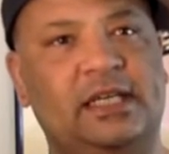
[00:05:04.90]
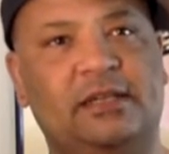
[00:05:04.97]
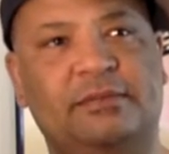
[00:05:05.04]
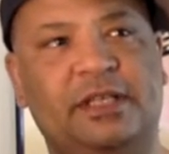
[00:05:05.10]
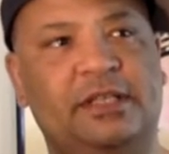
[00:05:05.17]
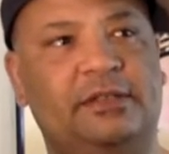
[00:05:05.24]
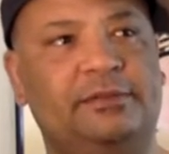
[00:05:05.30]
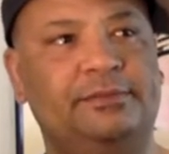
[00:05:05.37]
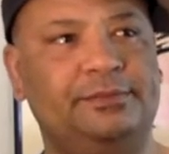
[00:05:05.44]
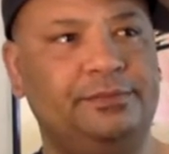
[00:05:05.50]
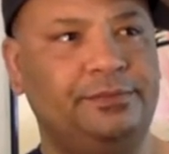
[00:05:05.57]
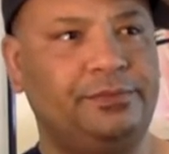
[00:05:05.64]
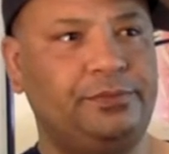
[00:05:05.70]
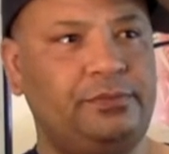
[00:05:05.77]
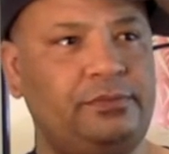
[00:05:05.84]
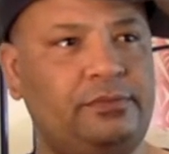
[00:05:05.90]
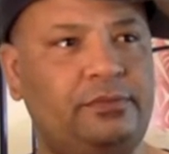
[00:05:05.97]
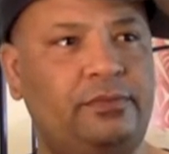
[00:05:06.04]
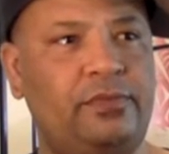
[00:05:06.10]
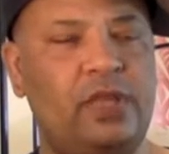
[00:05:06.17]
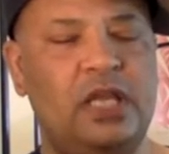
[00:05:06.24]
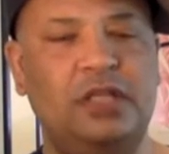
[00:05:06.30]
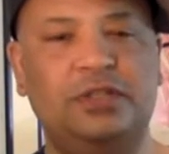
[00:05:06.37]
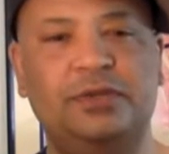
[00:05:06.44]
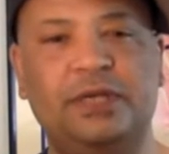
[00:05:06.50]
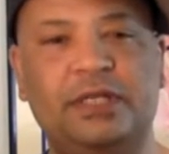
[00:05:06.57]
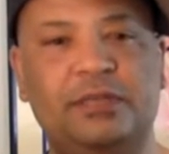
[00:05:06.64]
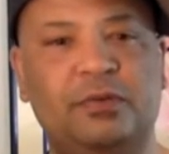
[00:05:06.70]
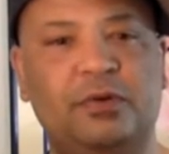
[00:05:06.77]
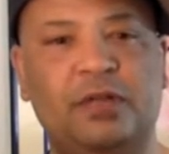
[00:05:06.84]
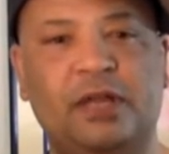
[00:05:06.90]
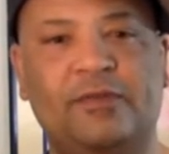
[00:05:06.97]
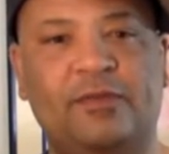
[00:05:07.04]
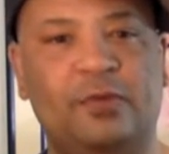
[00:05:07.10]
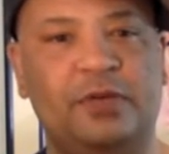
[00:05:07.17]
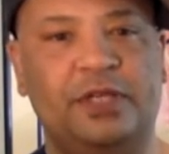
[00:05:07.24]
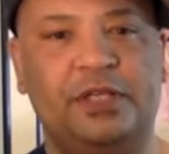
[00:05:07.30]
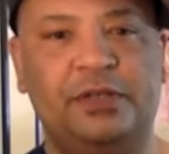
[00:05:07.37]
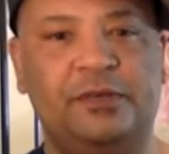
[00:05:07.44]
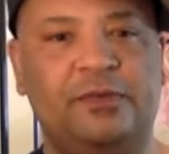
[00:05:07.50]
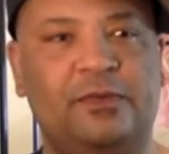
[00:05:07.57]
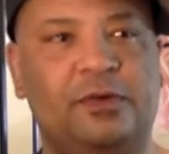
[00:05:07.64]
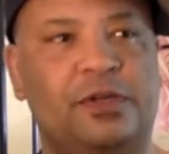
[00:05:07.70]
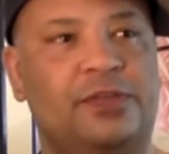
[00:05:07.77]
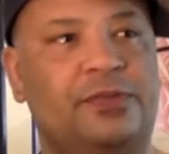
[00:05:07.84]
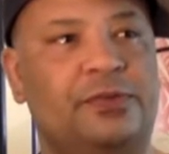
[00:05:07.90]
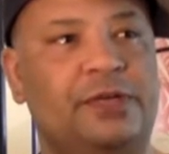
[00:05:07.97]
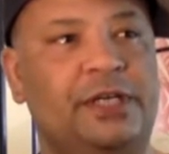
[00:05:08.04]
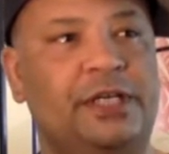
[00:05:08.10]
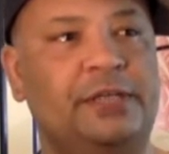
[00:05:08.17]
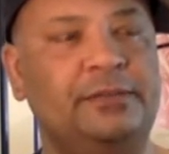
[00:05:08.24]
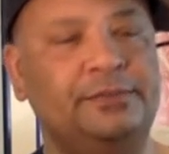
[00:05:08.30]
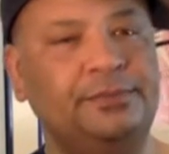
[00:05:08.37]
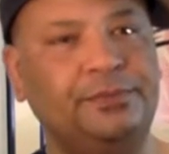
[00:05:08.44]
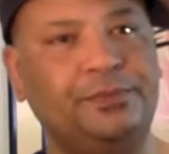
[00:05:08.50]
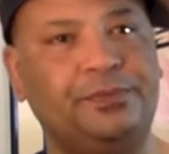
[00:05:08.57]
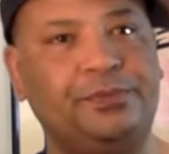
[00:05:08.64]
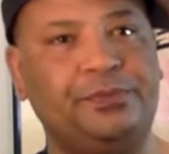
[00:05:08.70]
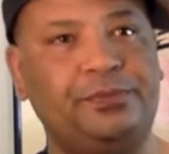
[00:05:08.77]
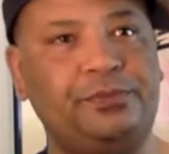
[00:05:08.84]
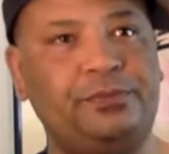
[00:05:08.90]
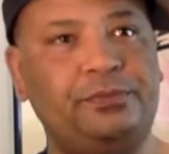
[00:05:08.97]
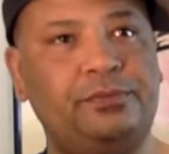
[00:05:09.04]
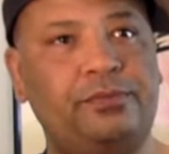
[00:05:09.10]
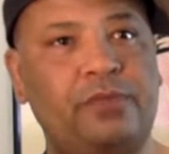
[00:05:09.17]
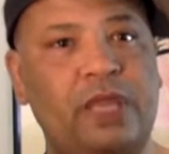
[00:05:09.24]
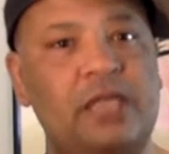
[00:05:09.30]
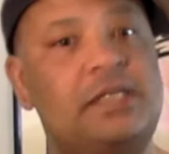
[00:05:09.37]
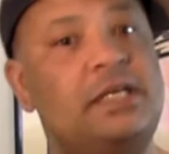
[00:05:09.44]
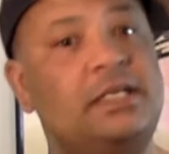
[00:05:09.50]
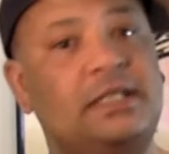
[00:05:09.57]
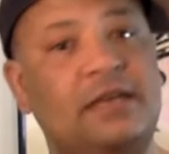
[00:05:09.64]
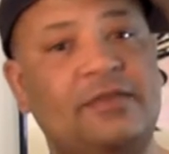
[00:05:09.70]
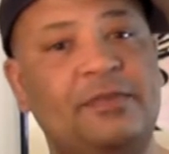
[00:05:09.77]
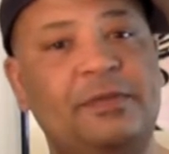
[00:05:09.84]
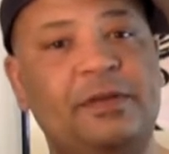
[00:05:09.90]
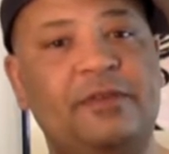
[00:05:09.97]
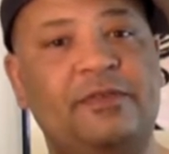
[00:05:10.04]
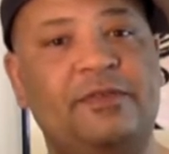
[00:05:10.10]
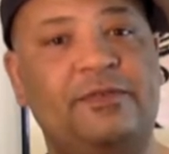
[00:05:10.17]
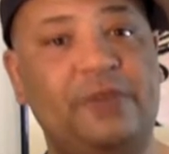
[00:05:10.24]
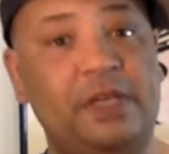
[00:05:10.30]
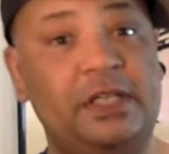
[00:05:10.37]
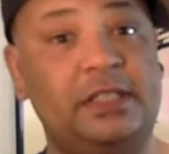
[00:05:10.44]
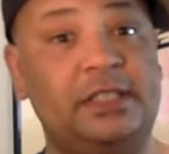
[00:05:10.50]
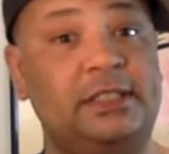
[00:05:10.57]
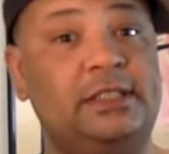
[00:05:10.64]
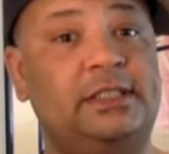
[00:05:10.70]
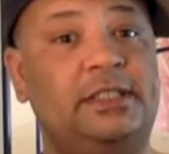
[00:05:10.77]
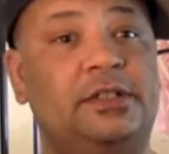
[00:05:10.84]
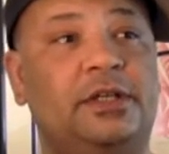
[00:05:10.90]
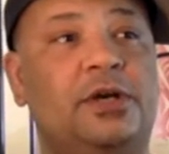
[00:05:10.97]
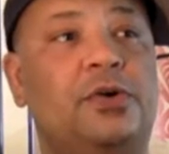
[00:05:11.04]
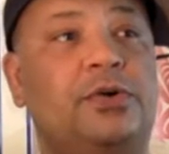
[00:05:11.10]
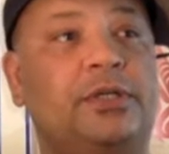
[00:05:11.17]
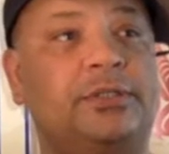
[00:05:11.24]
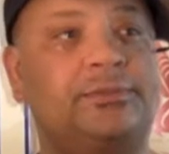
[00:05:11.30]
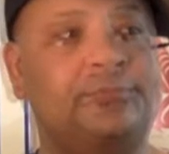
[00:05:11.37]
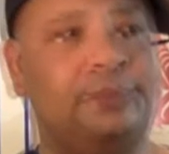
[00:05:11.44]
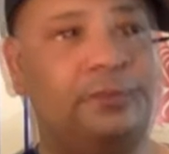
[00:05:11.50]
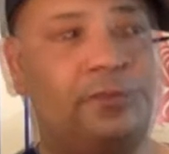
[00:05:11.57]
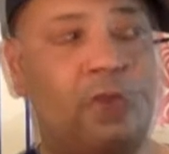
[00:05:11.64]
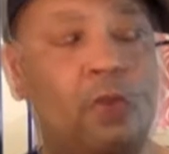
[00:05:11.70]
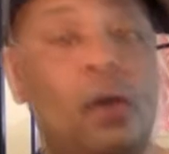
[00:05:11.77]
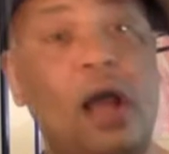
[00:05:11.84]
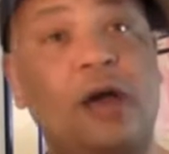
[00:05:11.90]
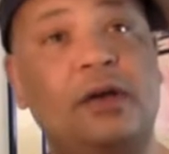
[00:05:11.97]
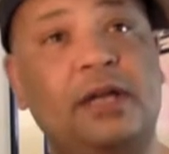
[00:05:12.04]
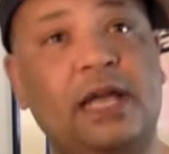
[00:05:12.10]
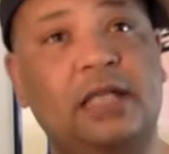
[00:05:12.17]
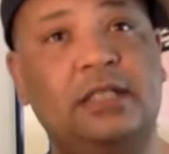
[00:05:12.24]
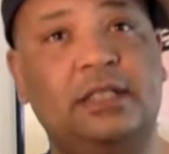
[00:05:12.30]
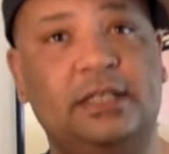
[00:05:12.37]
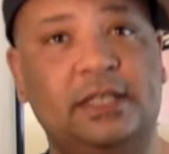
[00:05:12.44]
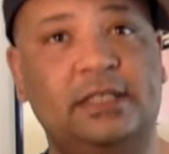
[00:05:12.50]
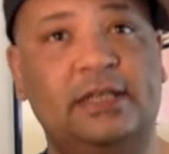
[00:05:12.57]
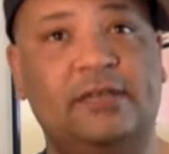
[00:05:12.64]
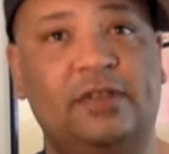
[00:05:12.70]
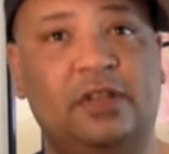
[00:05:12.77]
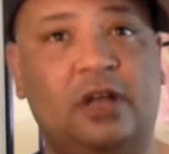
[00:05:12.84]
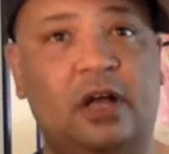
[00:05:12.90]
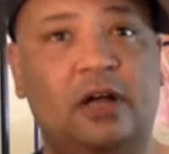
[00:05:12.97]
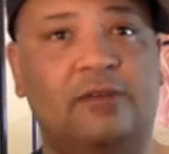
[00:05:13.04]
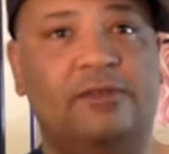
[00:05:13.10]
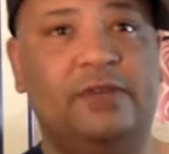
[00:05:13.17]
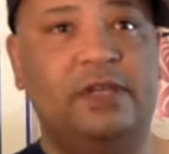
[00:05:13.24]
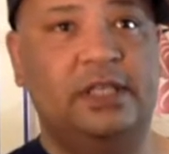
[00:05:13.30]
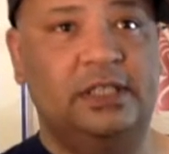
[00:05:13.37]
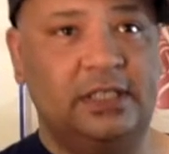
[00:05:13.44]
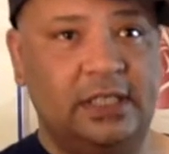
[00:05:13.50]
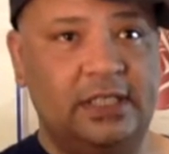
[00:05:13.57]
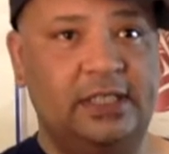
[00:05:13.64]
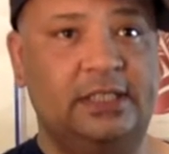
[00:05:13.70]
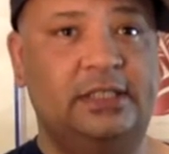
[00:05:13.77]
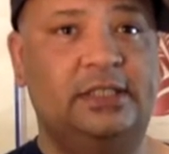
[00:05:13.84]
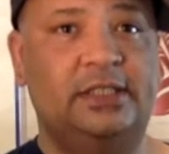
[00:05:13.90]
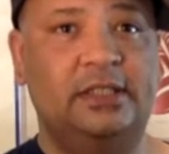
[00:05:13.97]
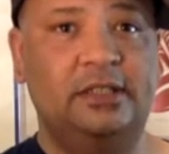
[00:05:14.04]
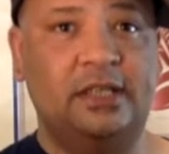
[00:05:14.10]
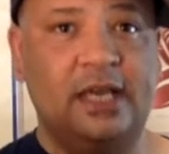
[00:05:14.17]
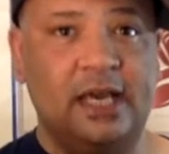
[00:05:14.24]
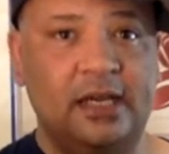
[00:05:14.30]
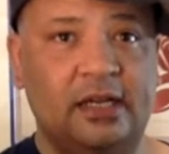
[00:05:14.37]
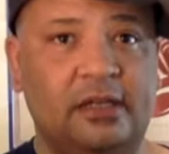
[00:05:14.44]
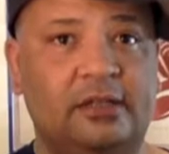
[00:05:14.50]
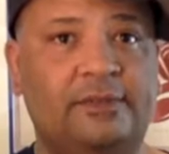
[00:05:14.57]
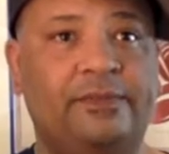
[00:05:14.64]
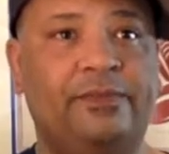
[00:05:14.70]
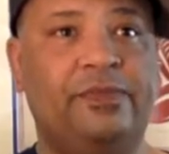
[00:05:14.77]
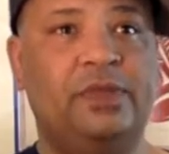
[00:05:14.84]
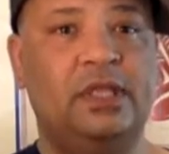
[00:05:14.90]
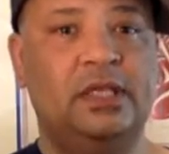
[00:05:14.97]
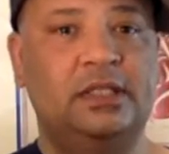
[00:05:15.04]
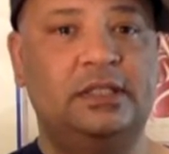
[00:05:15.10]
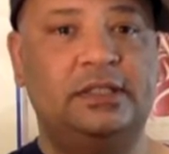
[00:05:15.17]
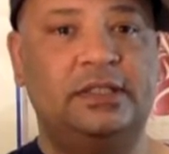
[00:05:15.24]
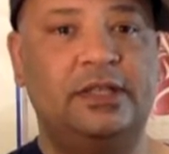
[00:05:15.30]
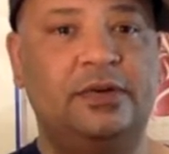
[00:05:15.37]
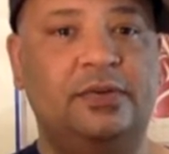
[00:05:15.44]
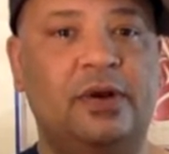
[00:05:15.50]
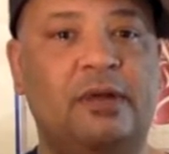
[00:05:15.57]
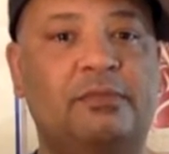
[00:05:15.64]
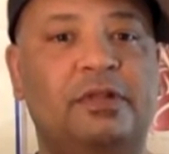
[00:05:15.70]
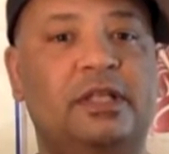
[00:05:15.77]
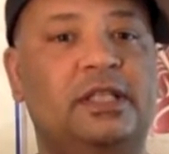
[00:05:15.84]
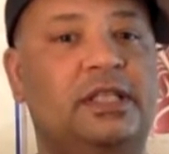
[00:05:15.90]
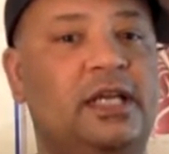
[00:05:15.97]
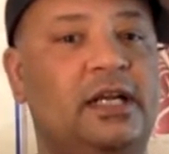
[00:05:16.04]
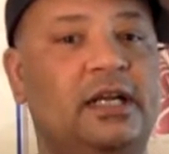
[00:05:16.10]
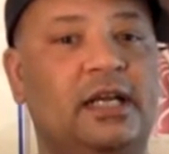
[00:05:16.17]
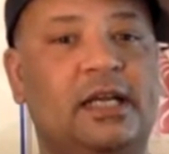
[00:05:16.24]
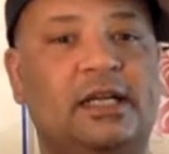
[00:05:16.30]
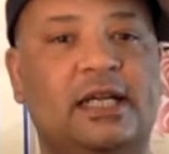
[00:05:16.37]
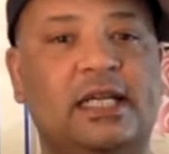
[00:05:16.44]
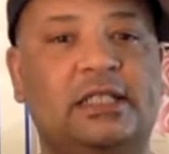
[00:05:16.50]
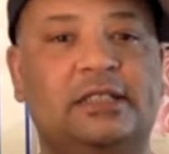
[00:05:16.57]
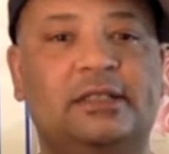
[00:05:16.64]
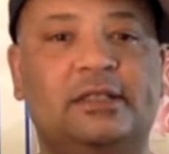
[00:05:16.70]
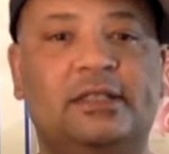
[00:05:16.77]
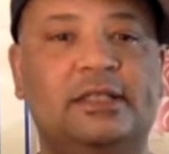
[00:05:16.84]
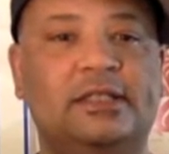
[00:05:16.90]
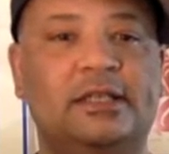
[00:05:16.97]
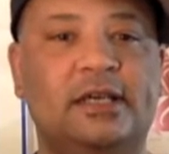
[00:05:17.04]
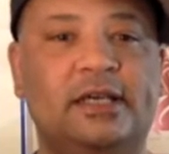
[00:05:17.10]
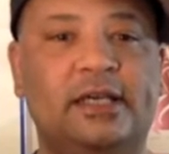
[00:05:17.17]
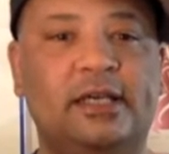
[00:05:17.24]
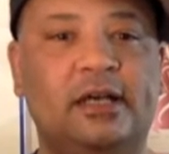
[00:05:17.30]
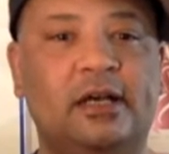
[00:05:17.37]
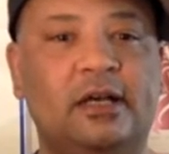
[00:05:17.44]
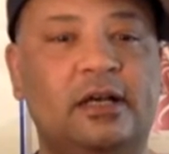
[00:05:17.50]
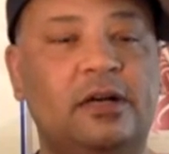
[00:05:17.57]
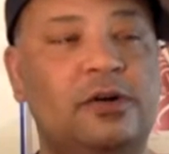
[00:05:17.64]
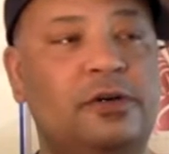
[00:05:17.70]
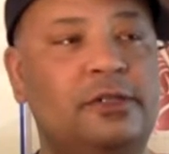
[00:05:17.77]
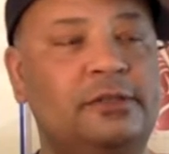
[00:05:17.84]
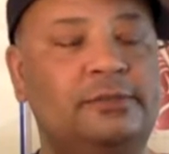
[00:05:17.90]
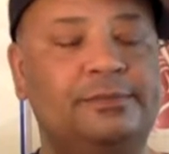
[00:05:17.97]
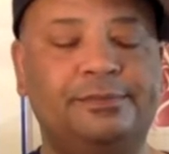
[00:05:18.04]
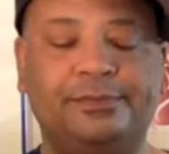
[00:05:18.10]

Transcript: I mean, it drinks more like 42, 43. It does have a bit of a finish. It's still going. Wow, it actually does have a long finish. It is still kind of still rumbling there. Got a nice little Kentucky hug going.